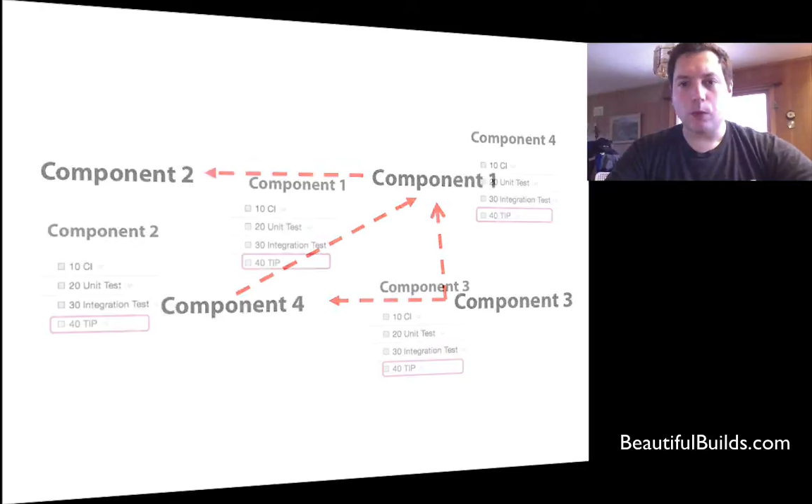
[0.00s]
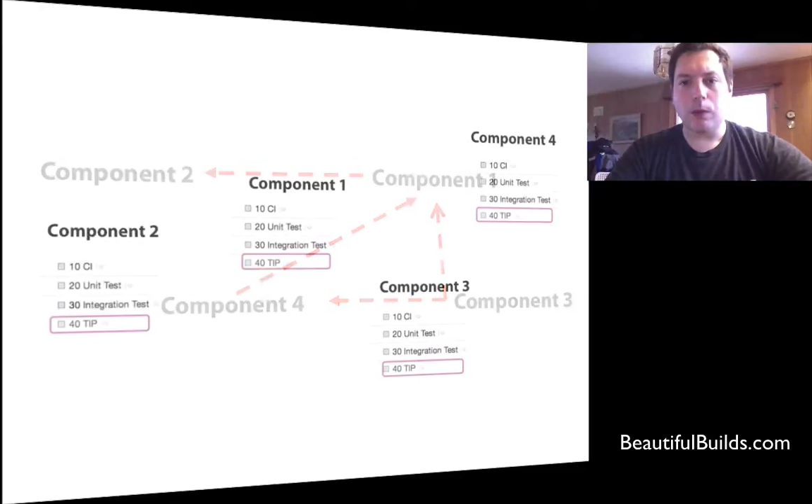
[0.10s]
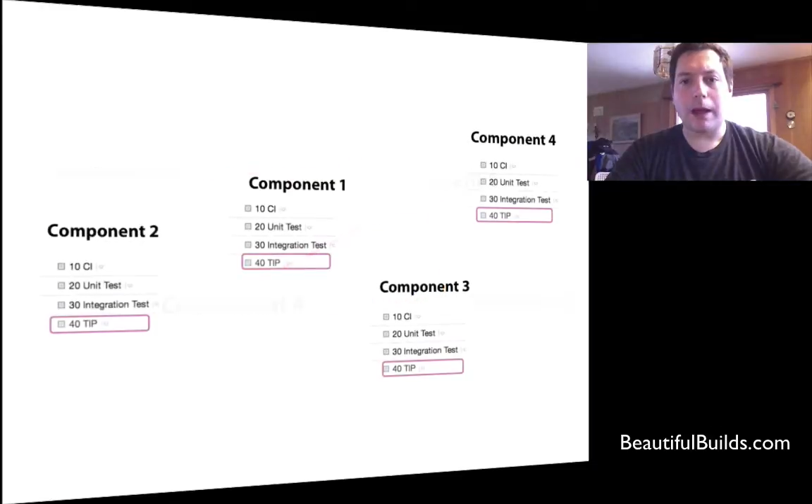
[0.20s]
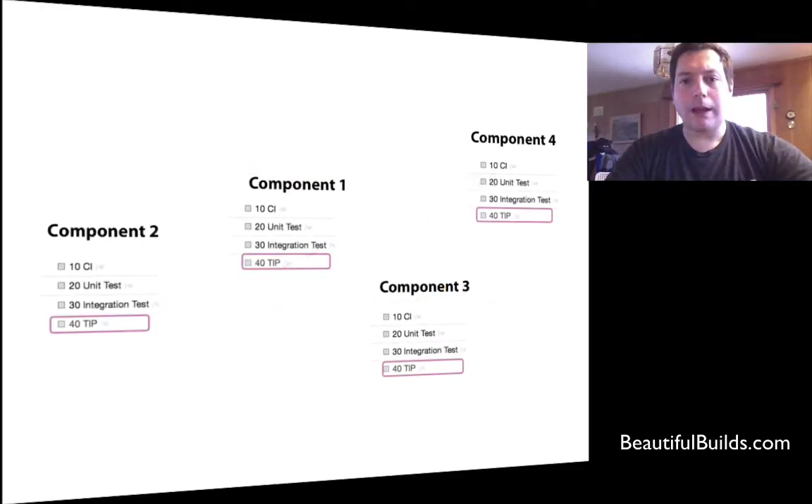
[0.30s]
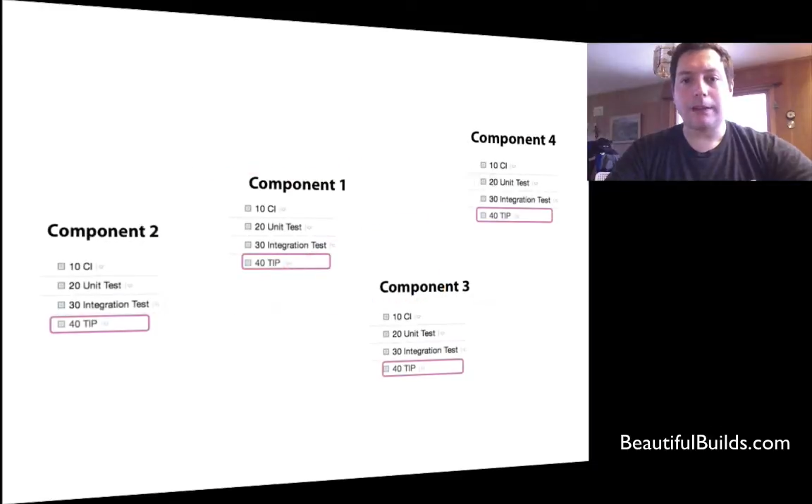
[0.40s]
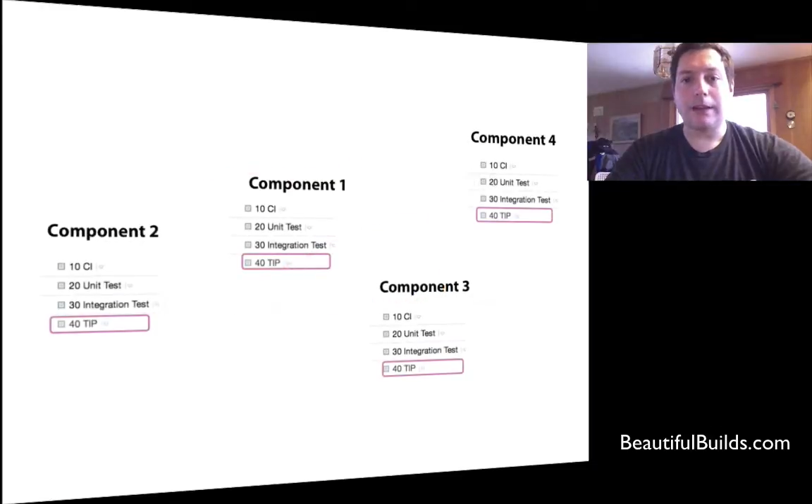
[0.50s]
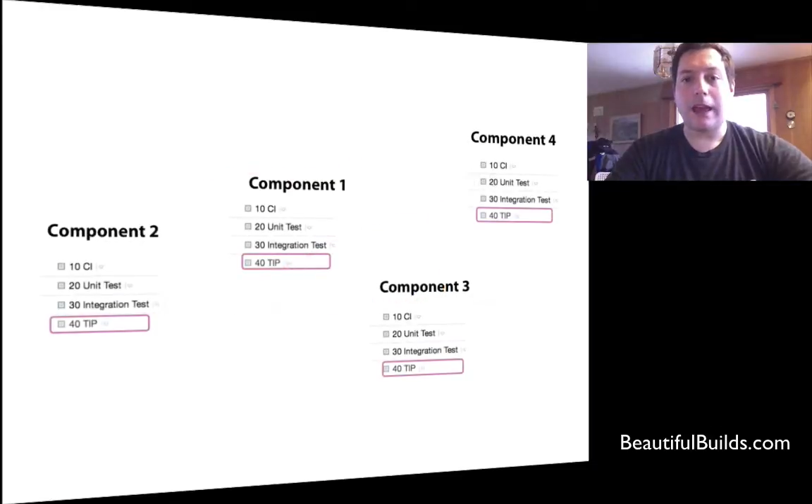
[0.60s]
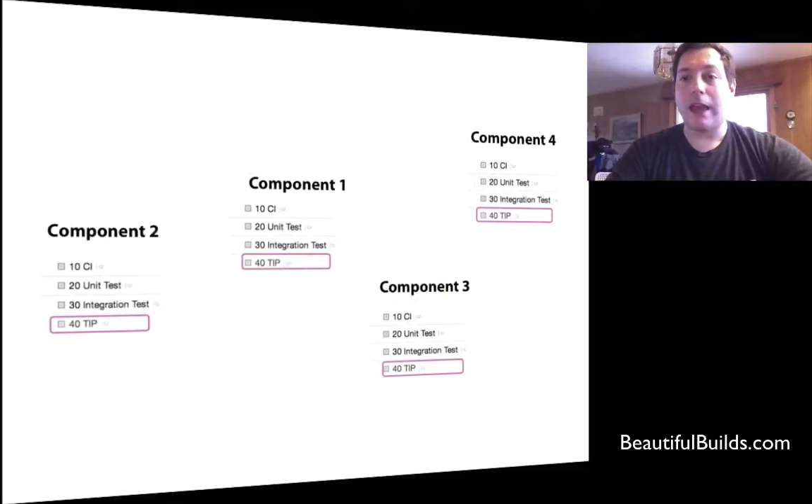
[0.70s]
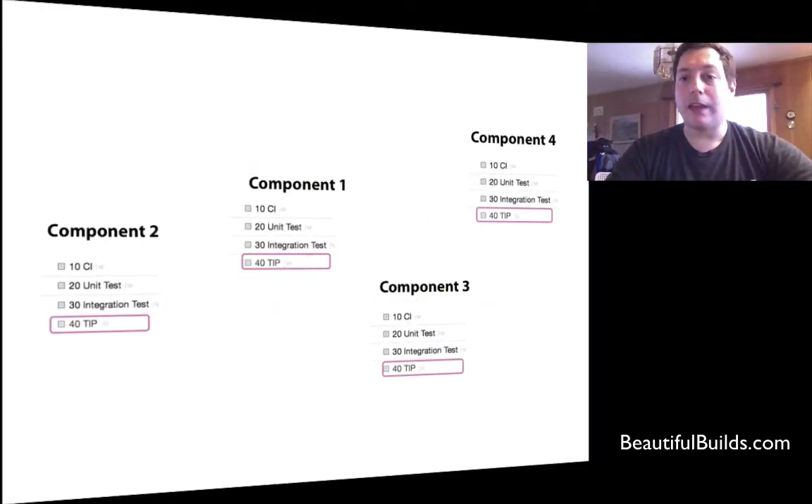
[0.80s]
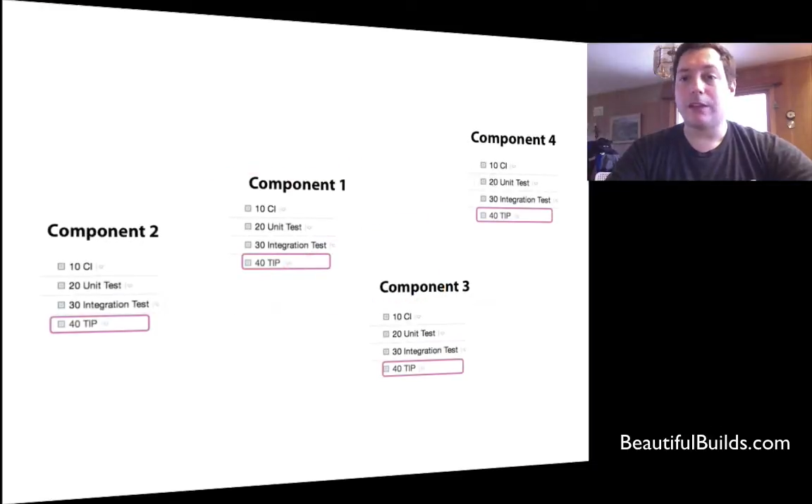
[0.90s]
might
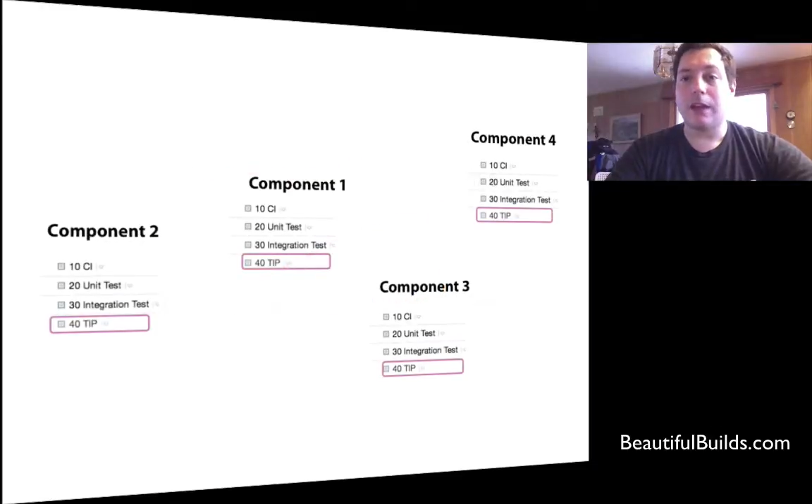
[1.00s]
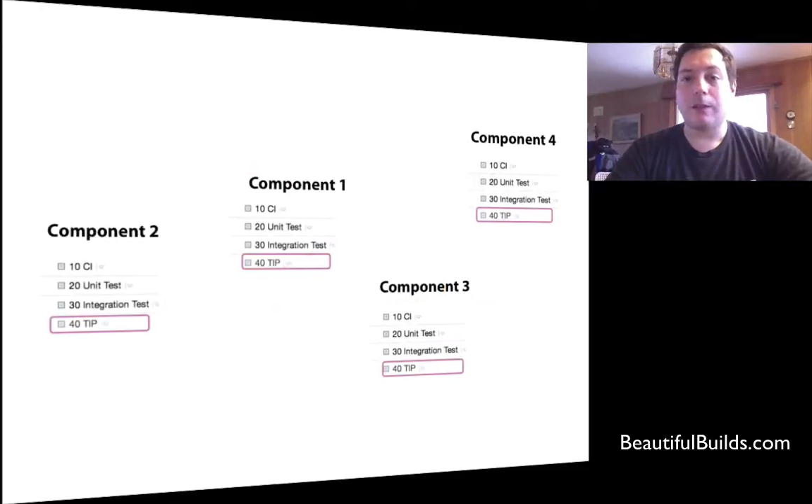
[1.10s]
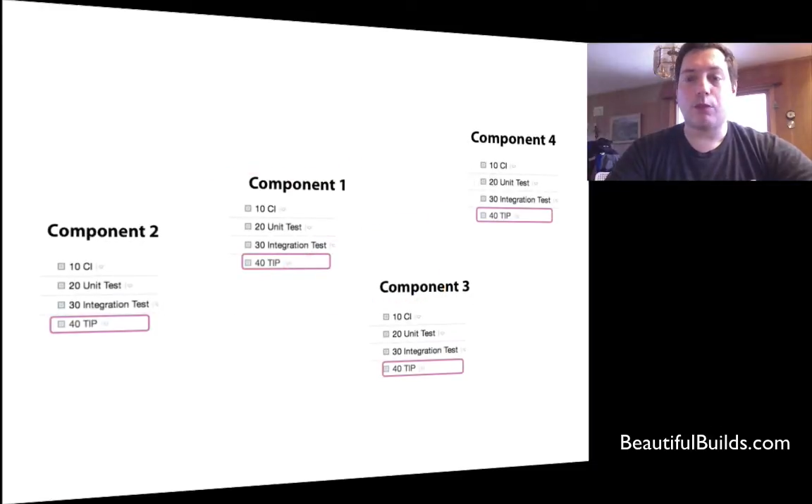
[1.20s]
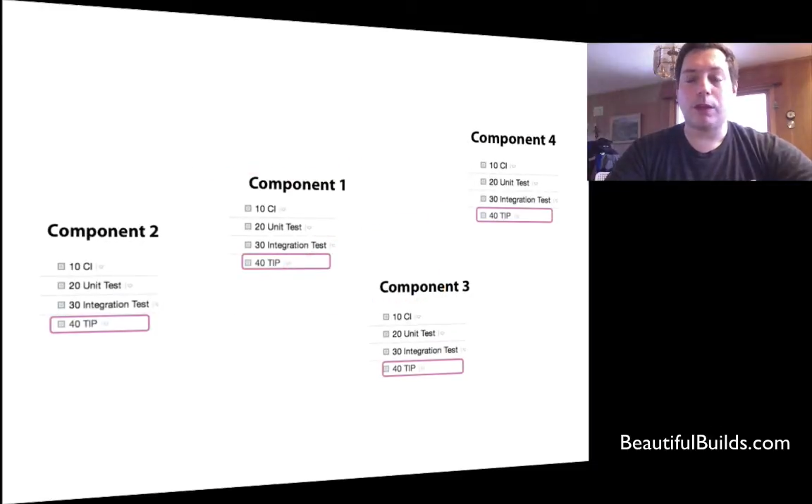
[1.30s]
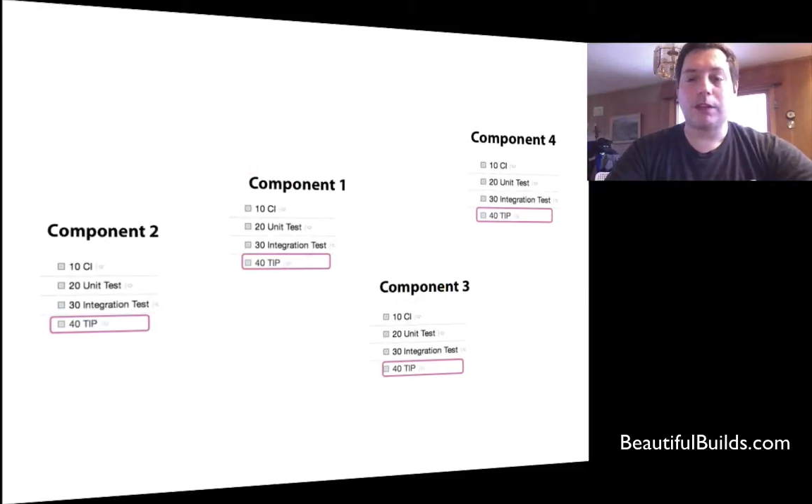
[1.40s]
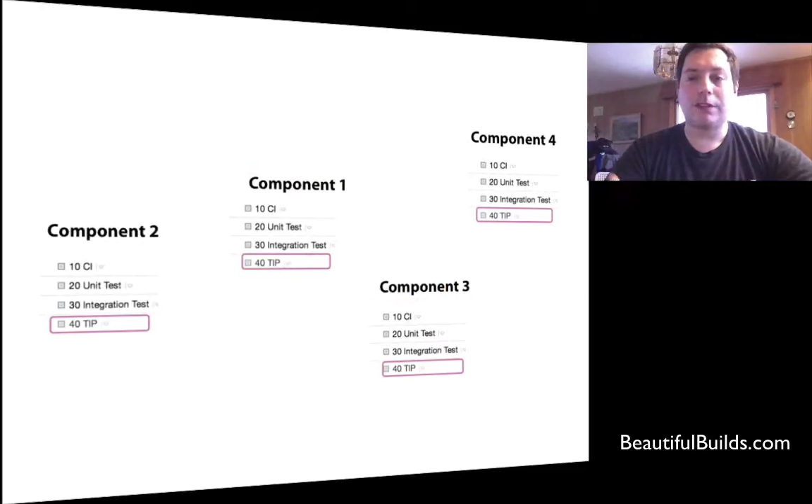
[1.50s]
end up with